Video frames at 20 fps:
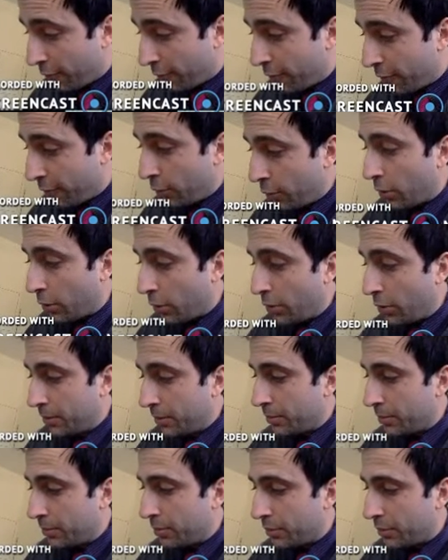4
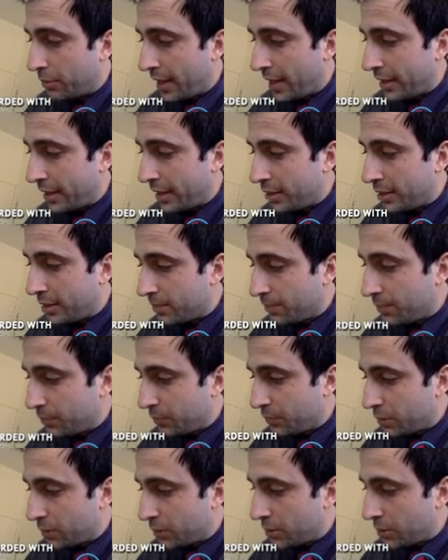brackets
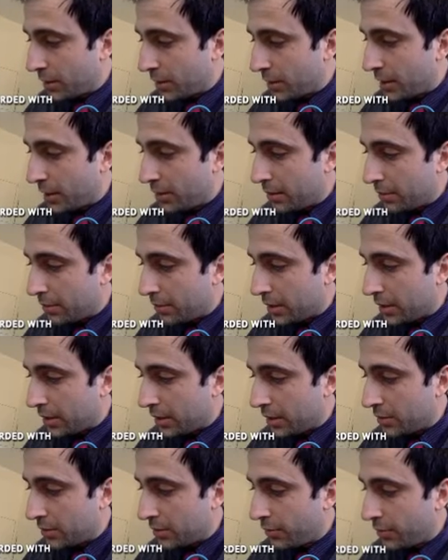2a
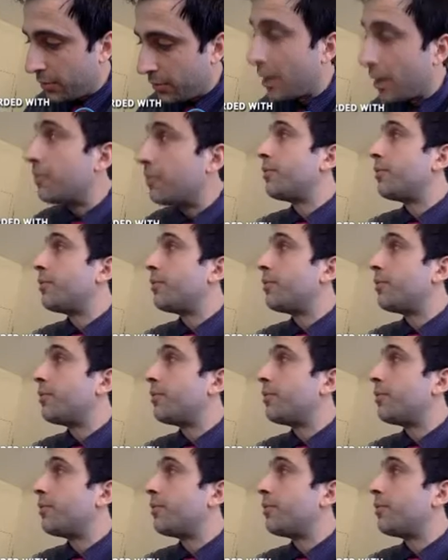plus 5.